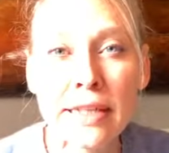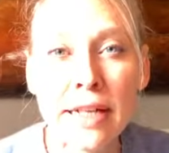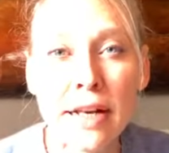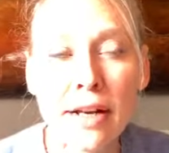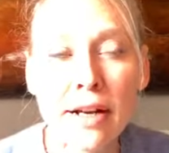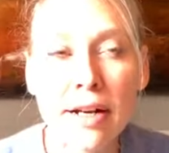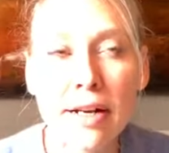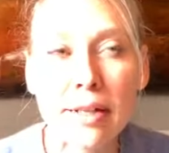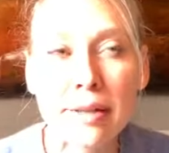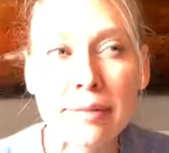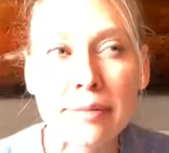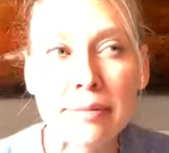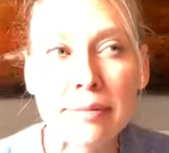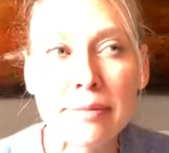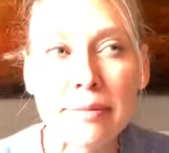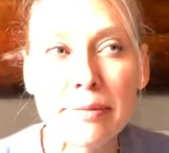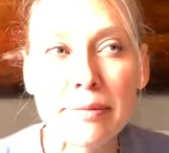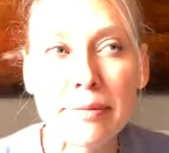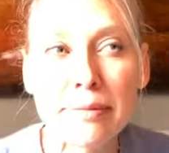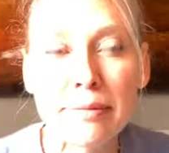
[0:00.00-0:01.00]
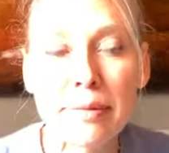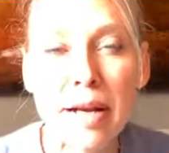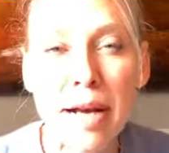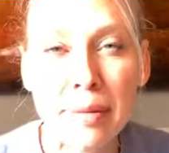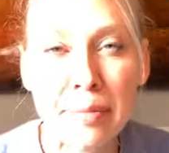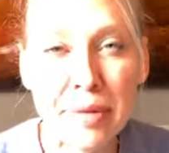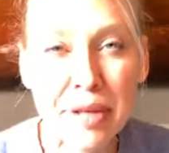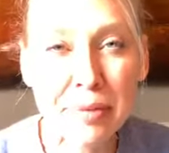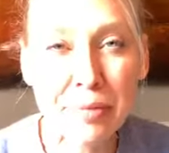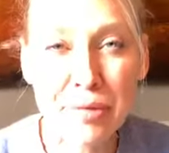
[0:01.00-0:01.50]
Um, I'm
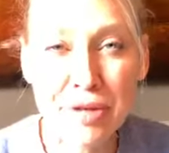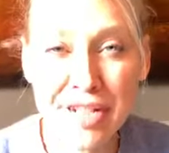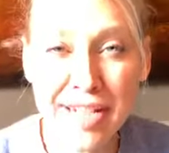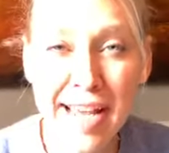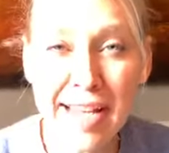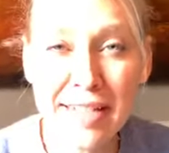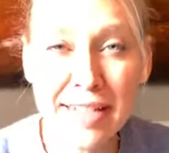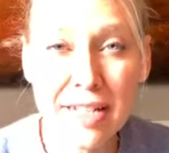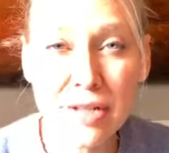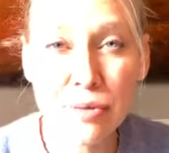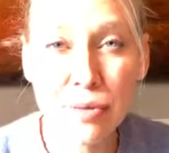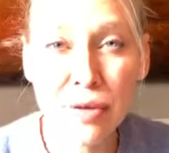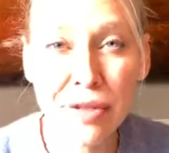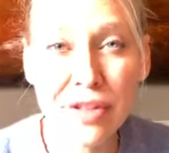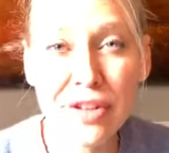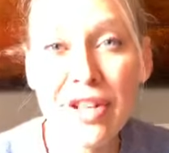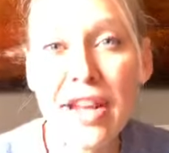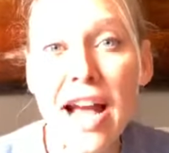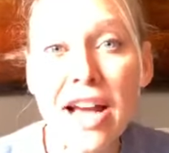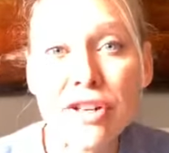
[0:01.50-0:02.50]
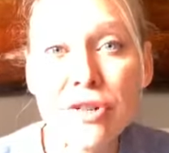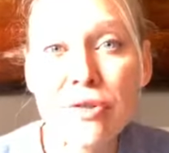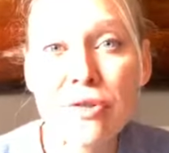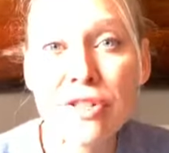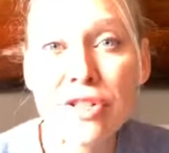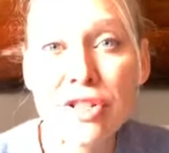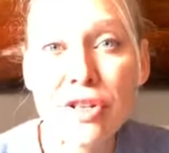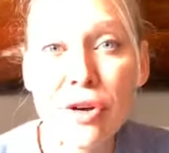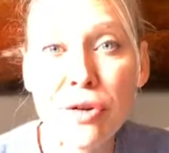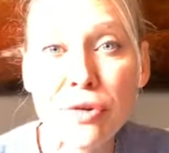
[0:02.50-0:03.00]
being protected with the natural
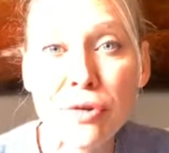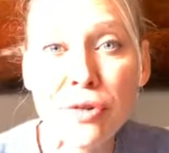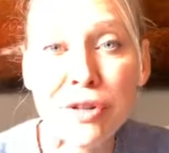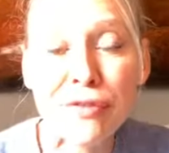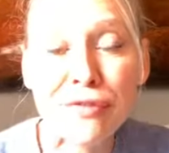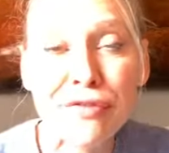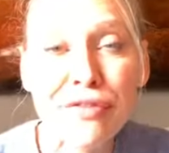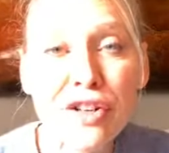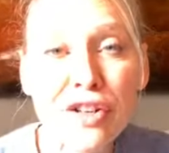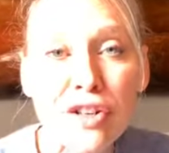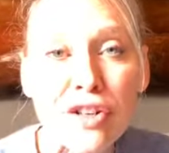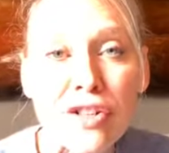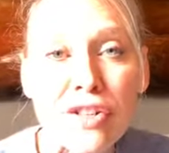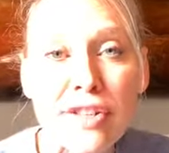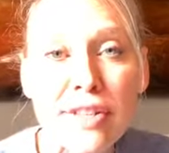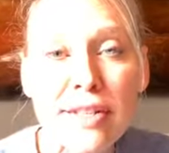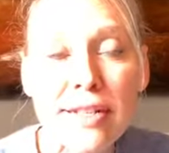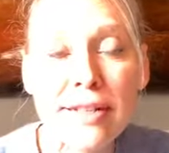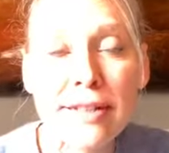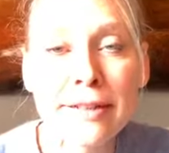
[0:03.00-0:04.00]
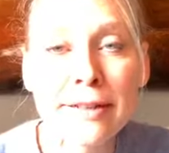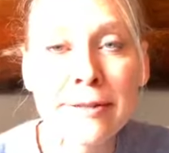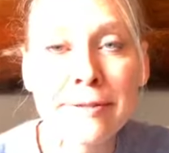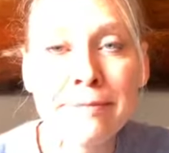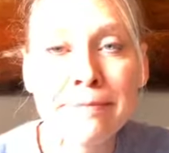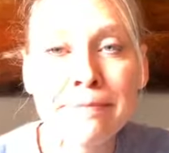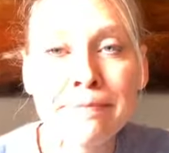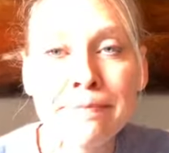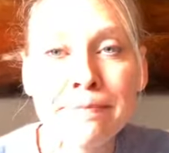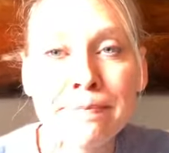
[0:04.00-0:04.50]
deodorant first.
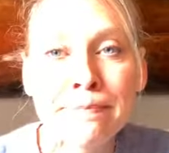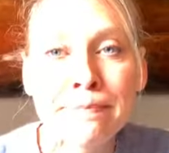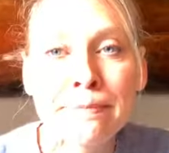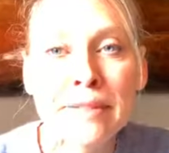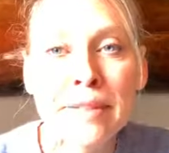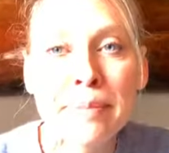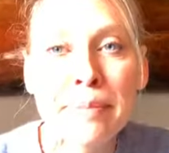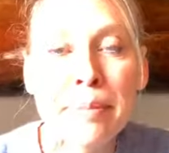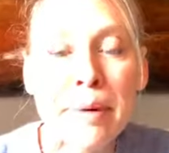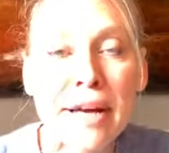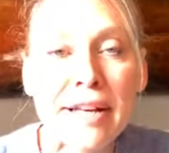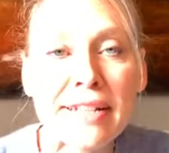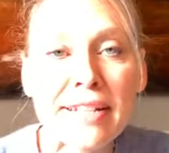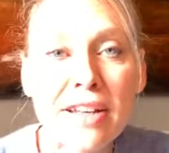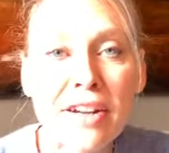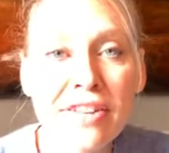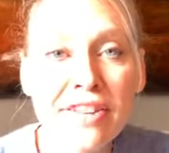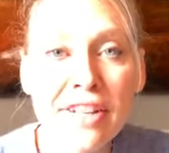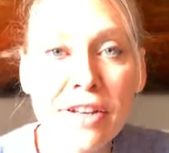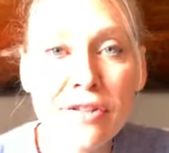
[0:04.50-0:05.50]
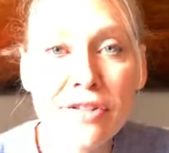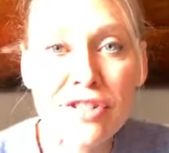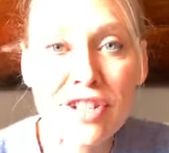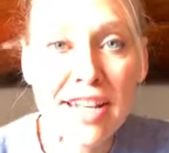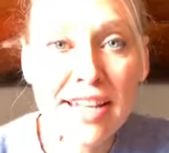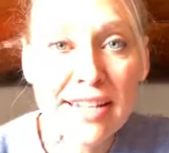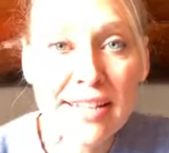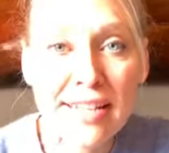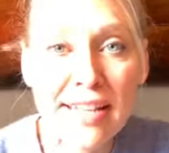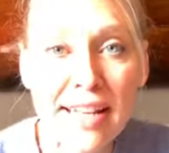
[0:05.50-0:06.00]
But on the other
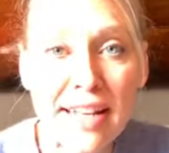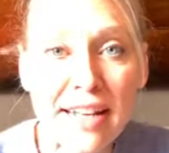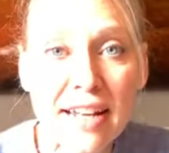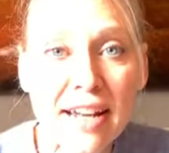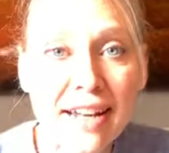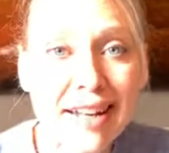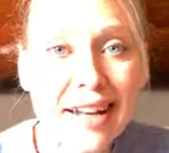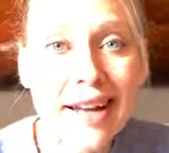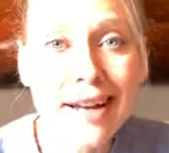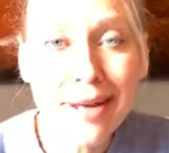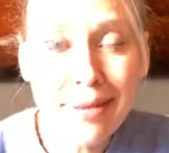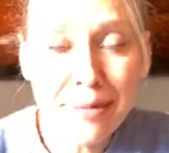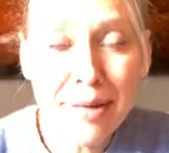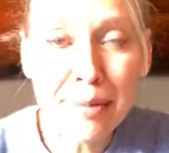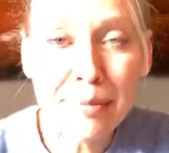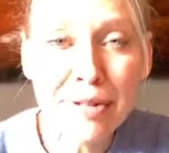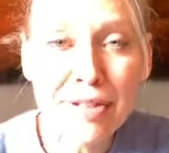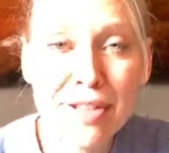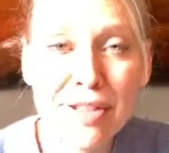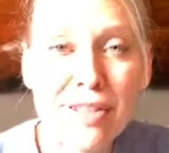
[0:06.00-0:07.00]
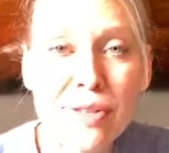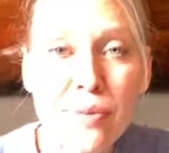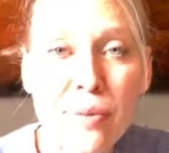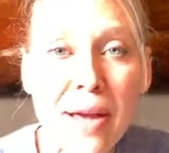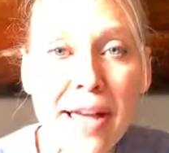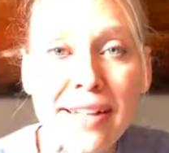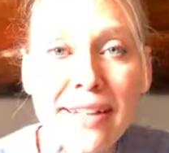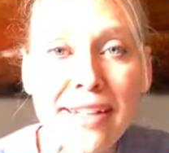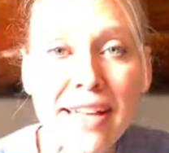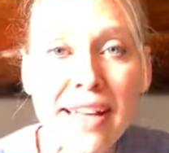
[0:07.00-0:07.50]
days, then I am able to
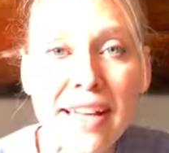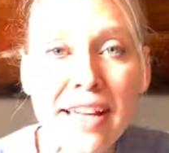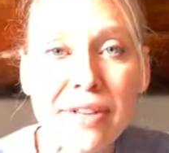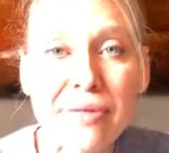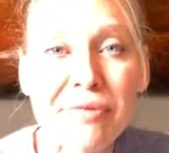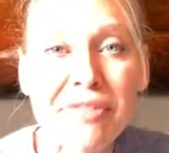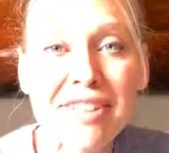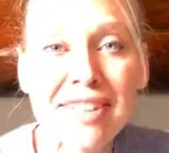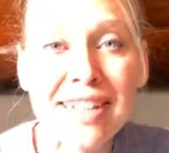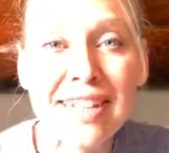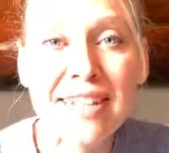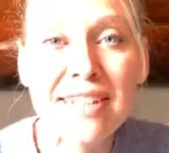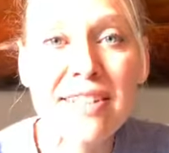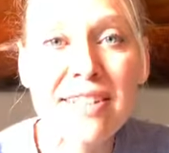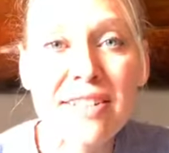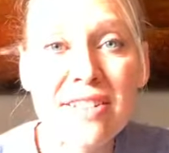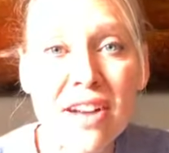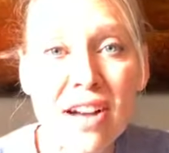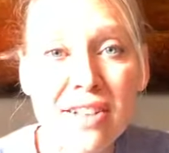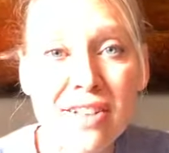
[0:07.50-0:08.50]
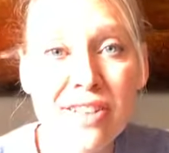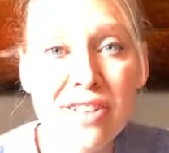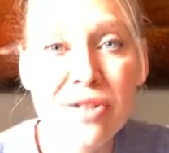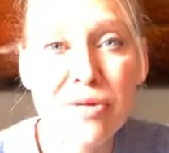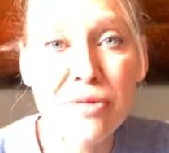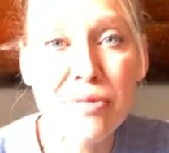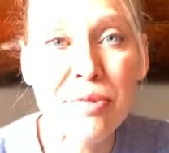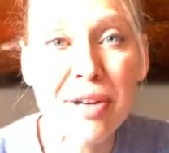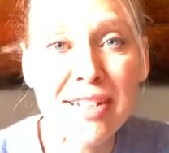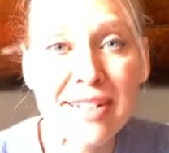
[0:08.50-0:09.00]
sweat and release the toxins
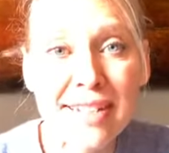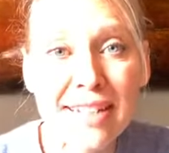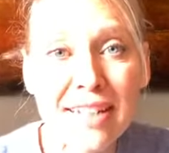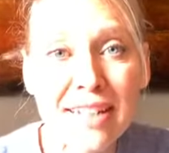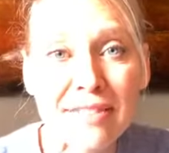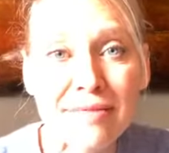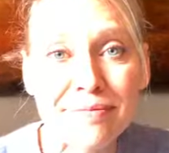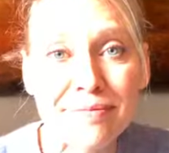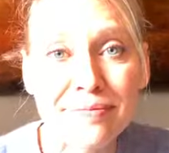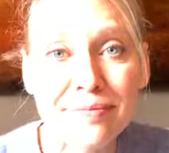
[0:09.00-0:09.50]
through my skin.